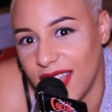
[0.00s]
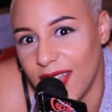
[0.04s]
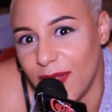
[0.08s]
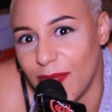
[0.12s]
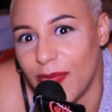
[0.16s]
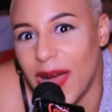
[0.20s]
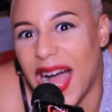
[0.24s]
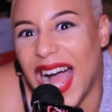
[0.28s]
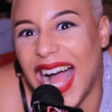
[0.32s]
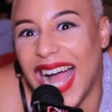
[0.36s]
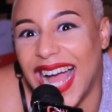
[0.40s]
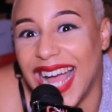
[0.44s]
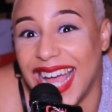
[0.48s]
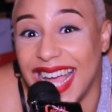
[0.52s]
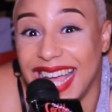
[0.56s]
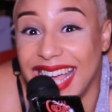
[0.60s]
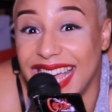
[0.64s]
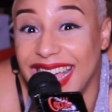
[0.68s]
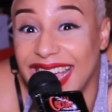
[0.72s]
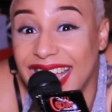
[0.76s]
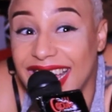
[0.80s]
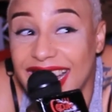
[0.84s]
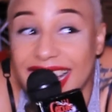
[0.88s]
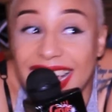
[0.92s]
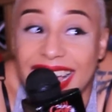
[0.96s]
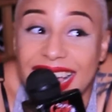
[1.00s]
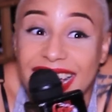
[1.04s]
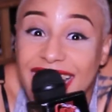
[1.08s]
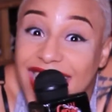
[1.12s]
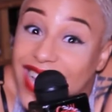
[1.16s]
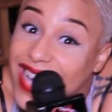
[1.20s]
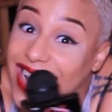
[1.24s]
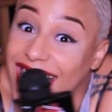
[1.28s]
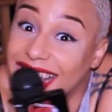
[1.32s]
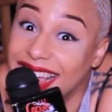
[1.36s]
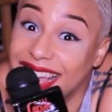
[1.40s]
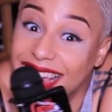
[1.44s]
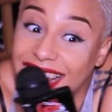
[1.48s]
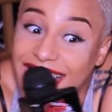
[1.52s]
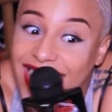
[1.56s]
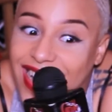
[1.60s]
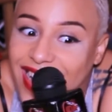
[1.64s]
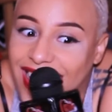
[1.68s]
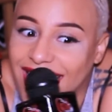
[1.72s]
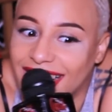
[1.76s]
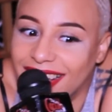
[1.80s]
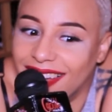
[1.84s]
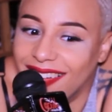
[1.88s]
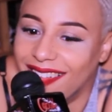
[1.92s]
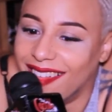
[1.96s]
Bye.
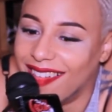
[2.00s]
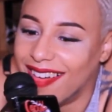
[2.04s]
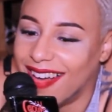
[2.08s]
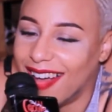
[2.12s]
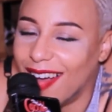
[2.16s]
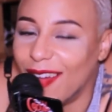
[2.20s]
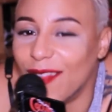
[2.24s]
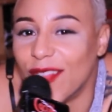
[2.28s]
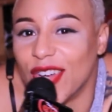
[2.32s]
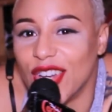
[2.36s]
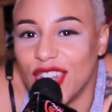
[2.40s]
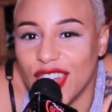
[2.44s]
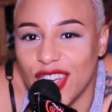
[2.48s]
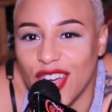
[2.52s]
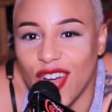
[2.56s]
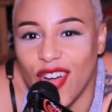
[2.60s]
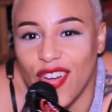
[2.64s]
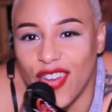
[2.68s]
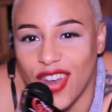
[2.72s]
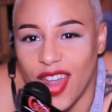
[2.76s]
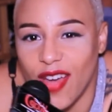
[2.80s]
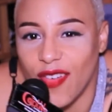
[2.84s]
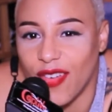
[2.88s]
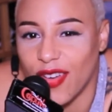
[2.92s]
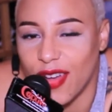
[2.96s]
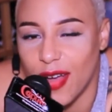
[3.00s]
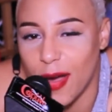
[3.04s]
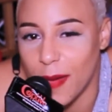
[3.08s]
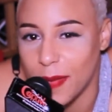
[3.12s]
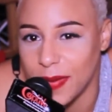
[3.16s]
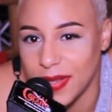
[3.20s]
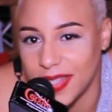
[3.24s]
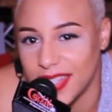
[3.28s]
I'm gonna go and have a cup of